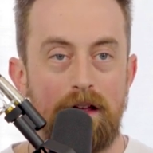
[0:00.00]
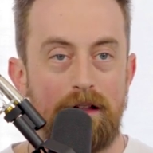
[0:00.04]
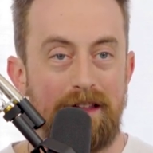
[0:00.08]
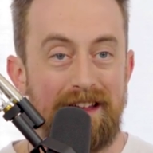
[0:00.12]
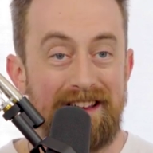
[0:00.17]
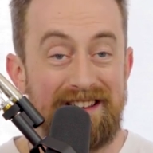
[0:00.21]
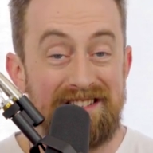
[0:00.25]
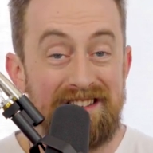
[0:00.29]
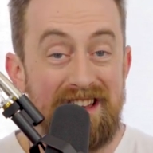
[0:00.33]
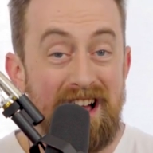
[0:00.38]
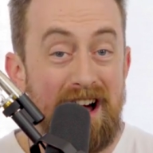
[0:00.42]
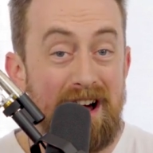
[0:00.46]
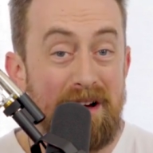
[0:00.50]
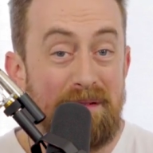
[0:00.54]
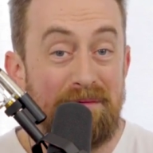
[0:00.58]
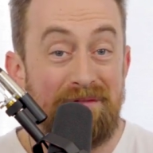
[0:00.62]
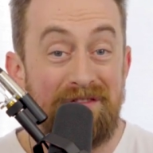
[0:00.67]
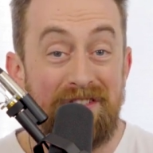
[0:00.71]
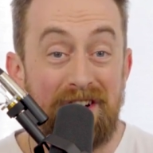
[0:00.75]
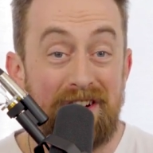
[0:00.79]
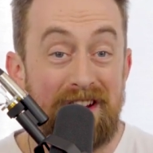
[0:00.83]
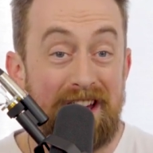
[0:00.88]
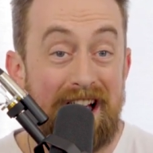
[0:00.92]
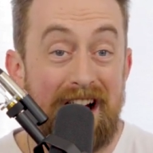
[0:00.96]
like not
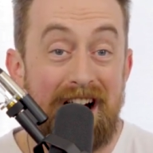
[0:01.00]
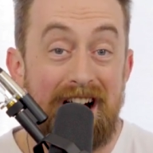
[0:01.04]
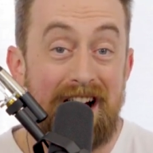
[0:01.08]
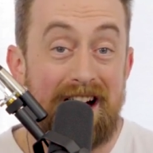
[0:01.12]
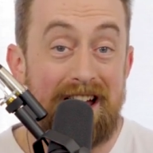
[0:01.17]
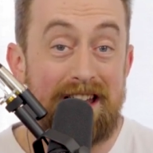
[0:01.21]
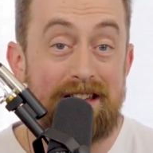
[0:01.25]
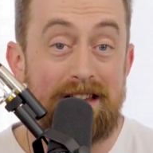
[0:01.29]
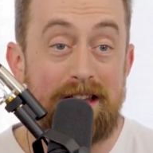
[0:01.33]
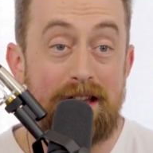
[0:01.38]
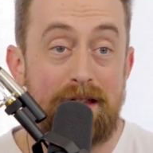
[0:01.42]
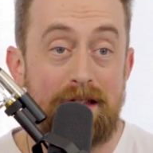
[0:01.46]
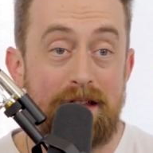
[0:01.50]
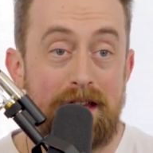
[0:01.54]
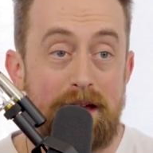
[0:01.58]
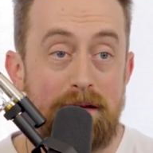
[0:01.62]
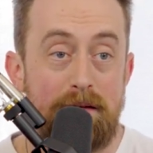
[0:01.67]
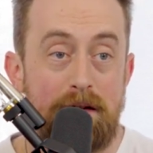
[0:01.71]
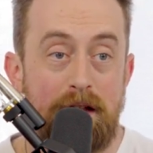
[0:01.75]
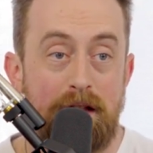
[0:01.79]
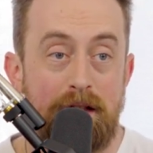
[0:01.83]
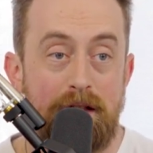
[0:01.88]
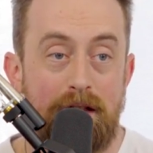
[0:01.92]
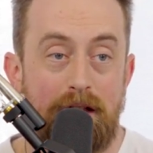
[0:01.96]
very high
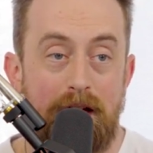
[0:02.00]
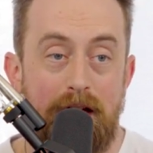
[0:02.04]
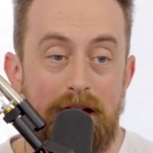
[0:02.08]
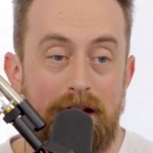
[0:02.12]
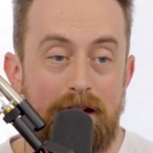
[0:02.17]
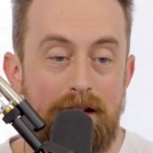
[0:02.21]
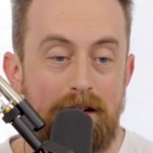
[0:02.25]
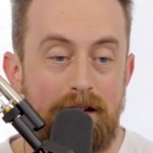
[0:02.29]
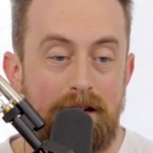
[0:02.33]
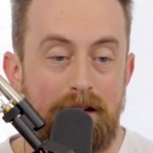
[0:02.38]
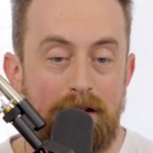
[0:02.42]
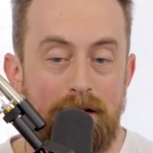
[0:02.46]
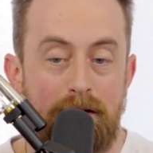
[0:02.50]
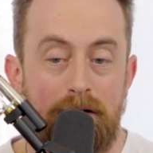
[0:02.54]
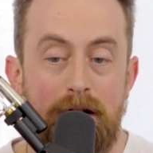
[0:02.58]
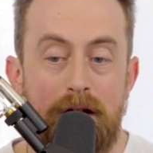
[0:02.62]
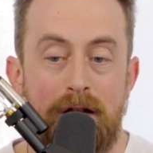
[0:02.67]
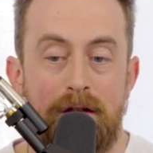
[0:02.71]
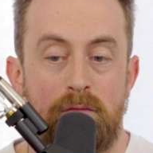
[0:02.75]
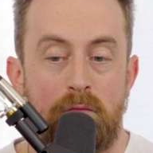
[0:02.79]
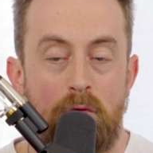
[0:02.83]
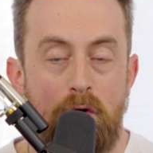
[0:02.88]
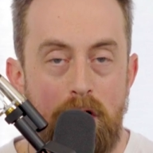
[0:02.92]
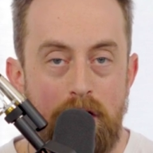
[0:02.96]
DC, because like there
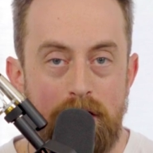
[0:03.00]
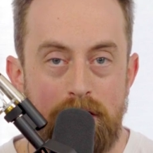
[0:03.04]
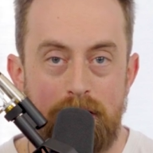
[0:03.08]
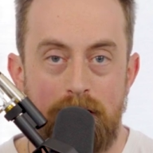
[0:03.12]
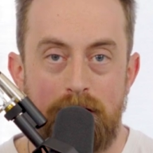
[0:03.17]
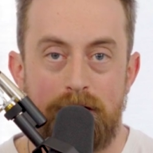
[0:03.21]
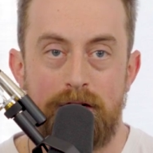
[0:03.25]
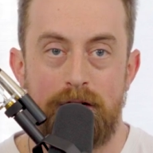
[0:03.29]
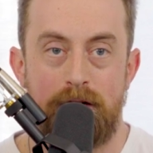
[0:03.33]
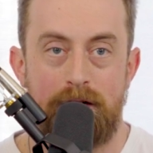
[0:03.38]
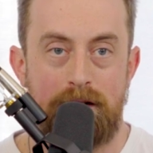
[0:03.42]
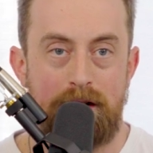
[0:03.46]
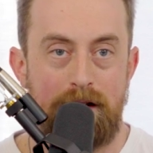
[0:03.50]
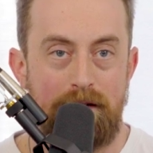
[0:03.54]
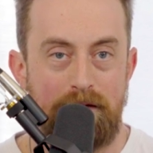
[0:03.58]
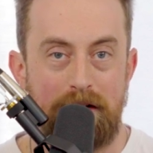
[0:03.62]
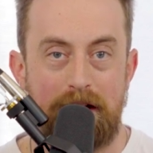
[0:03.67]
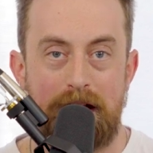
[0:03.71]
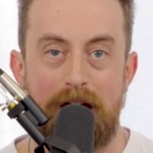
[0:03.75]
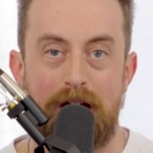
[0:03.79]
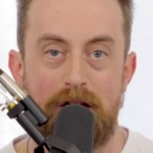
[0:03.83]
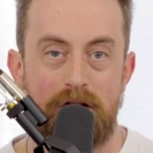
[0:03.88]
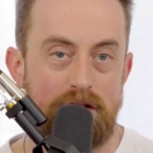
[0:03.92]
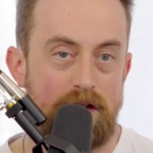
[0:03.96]
is water and there's
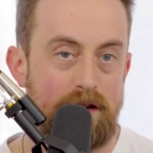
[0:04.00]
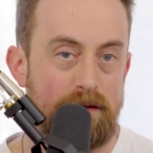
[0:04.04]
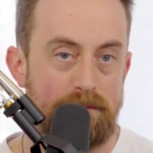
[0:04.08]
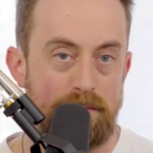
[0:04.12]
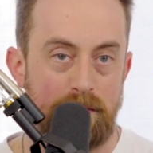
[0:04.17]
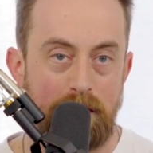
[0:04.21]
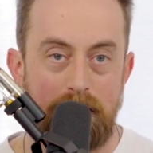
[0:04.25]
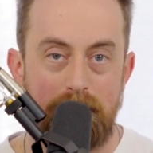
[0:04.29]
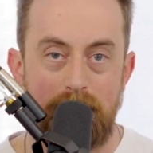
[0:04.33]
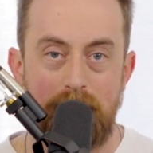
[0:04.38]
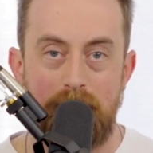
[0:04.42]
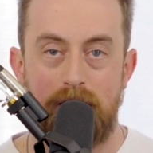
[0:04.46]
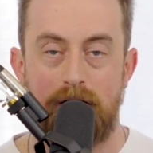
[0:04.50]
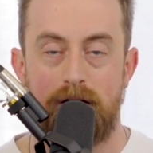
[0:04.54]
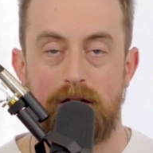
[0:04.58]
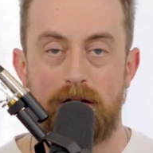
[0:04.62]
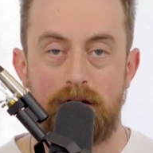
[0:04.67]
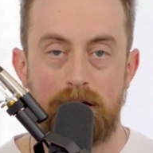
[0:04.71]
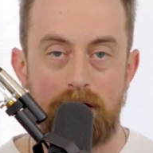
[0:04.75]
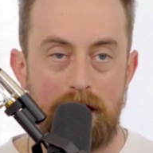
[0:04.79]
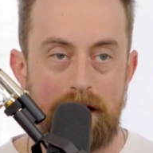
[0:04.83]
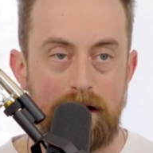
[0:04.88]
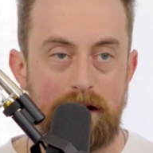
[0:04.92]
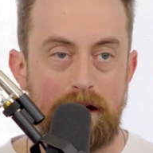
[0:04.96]
suffocation and breathing
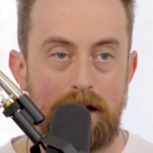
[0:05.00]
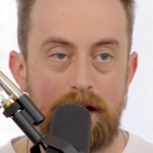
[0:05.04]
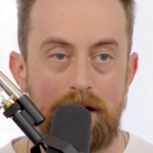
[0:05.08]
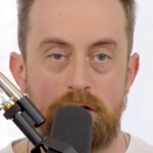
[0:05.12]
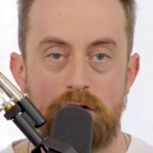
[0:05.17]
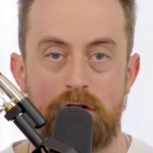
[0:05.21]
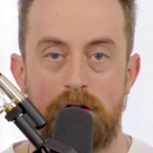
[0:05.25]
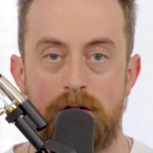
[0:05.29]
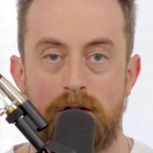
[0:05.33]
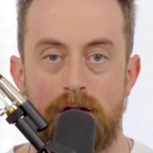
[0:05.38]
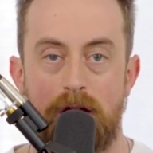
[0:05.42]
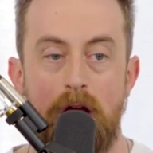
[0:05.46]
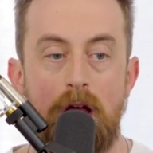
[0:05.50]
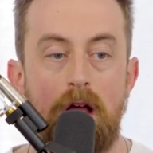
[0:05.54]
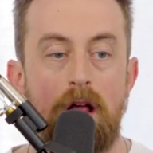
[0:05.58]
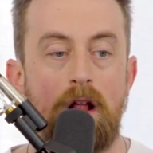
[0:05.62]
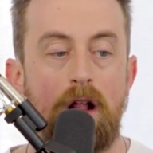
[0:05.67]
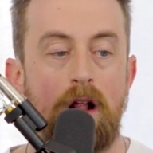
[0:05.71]
like issues,